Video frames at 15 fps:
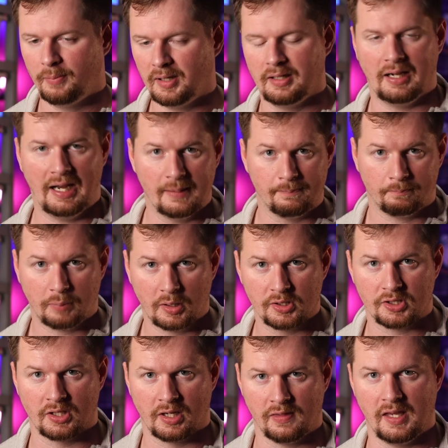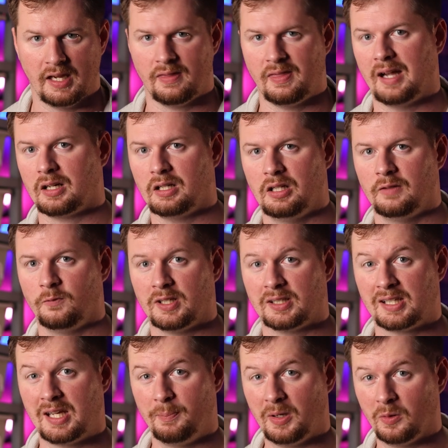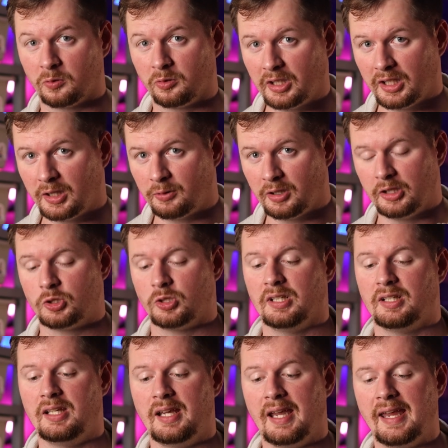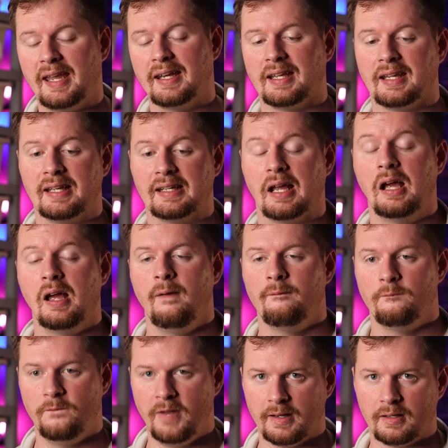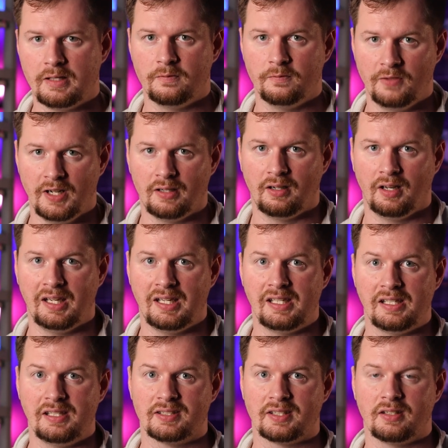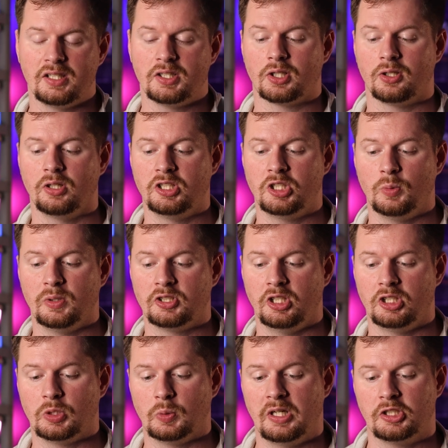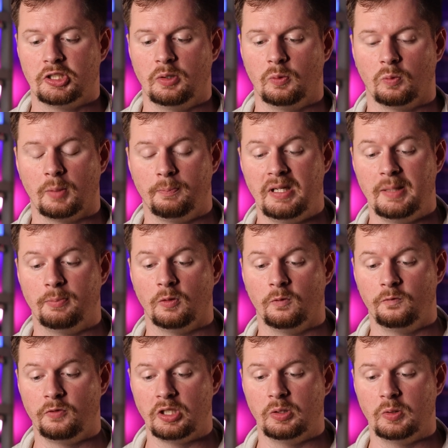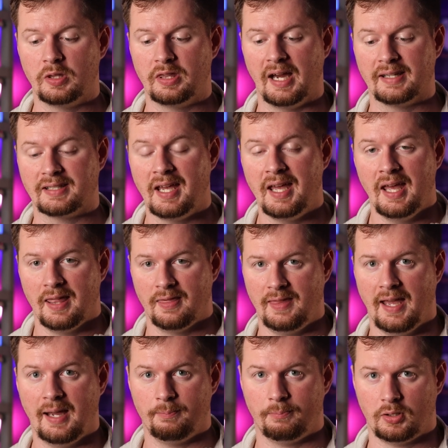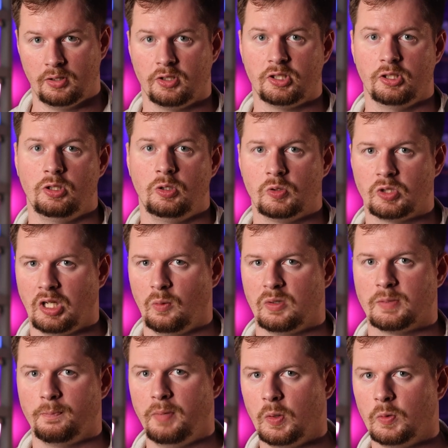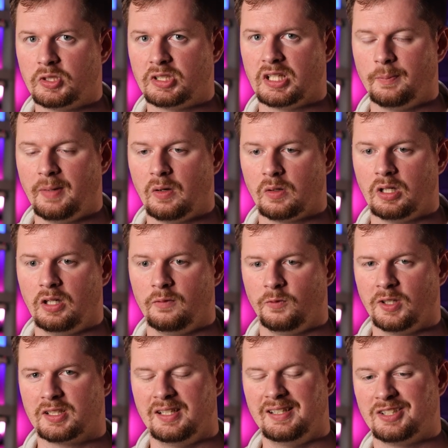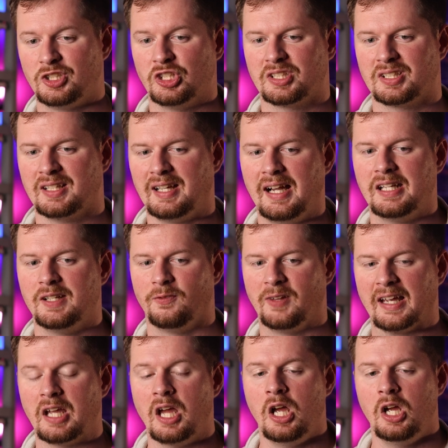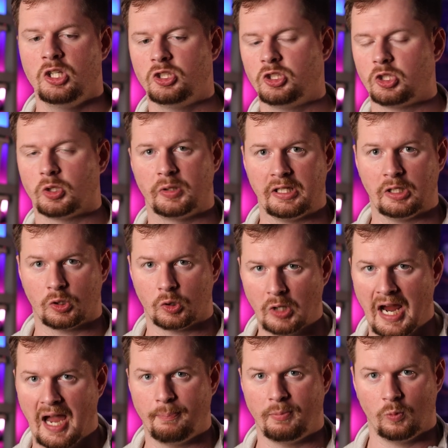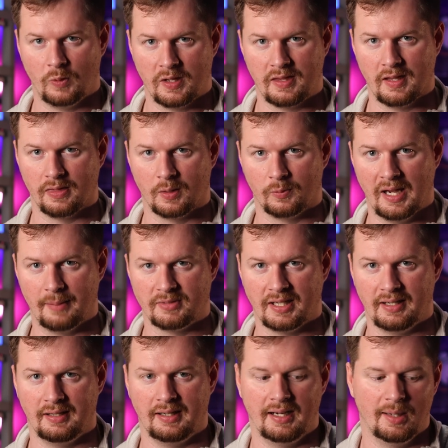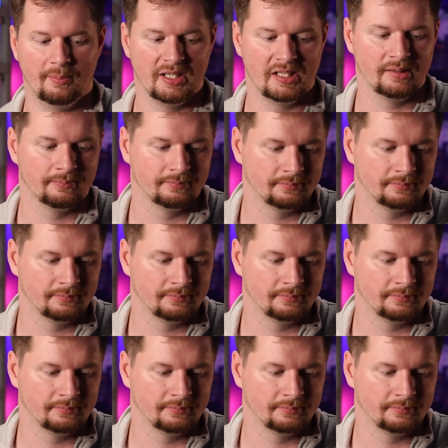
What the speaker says: But I personally think that conflict can be really tricky, and it can very easily turn into a situation where people view that that person who's always posting about conflict is just kind of like stirring crap within the reptile hobby.